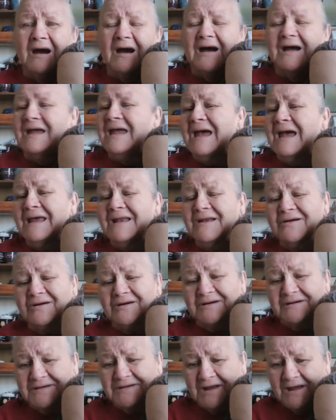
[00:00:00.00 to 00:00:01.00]
had a
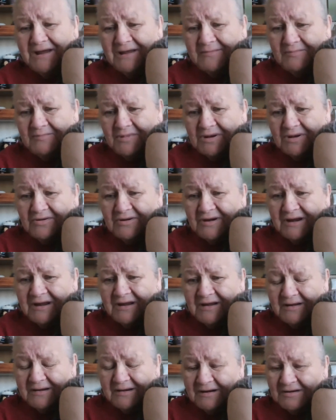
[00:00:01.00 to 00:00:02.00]
hard time
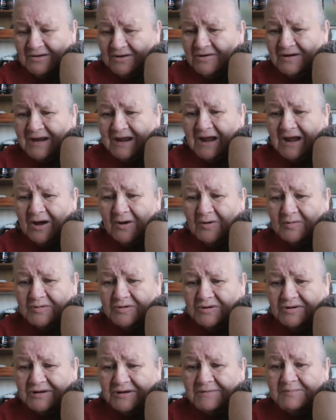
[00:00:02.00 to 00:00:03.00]
learning how
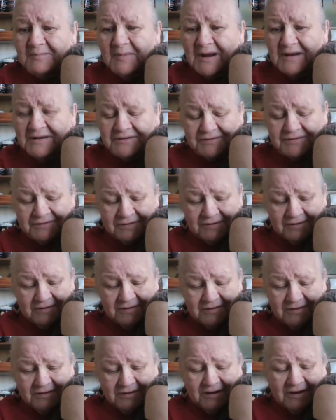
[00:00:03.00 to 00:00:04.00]
to smudge.
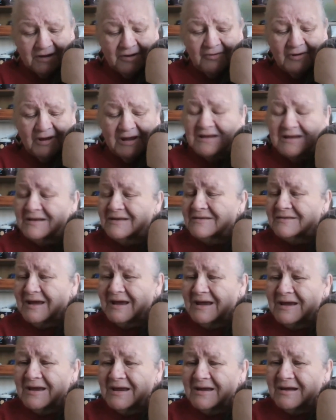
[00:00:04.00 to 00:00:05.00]
You know, I
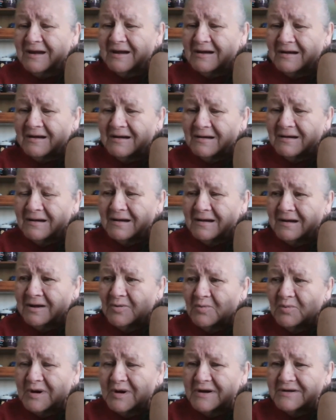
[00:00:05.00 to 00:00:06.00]

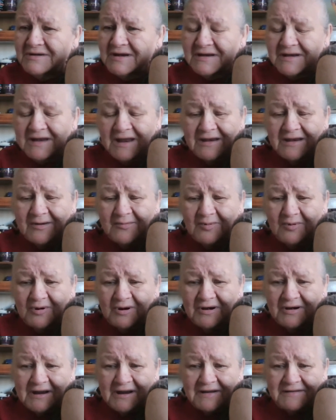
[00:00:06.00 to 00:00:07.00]
worked in Native
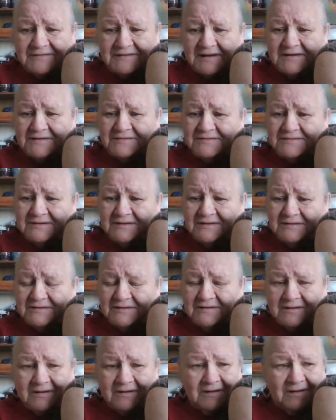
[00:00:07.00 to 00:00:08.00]

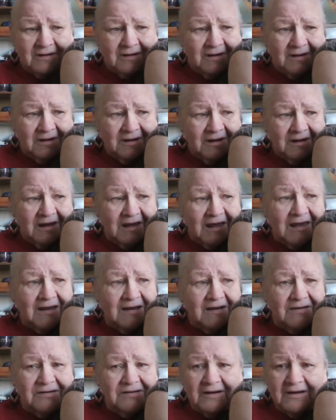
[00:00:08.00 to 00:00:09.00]
organizations,
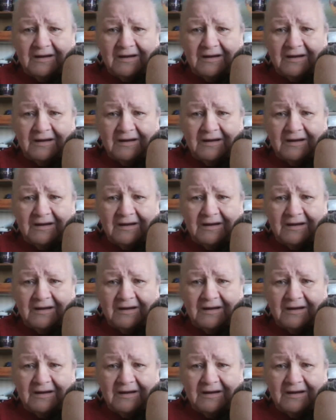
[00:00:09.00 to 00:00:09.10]
and